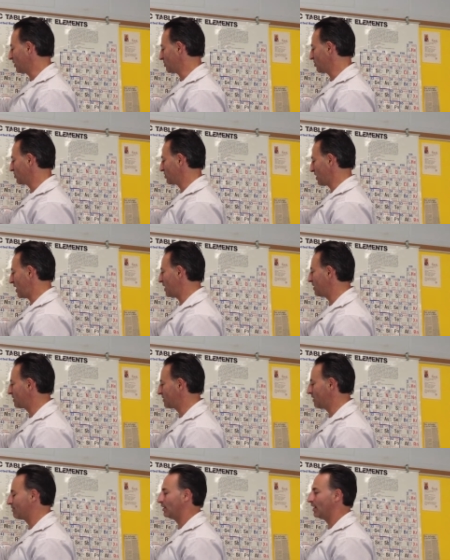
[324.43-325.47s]
So there's
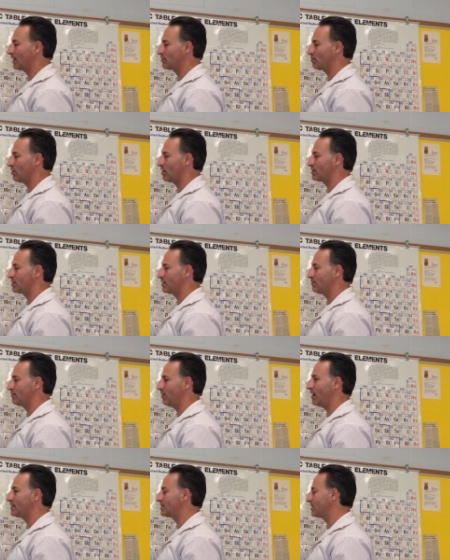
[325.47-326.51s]
87 electrons in a
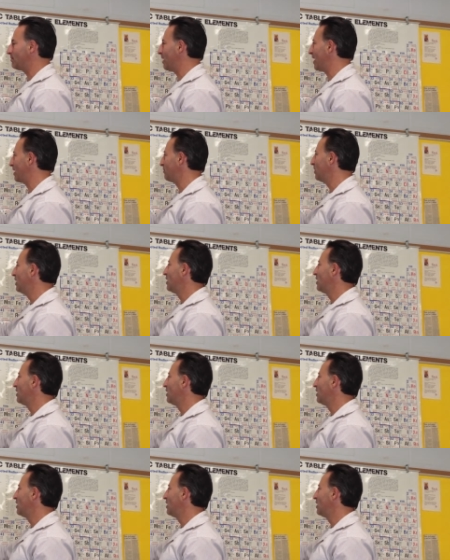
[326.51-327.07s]
francium atom,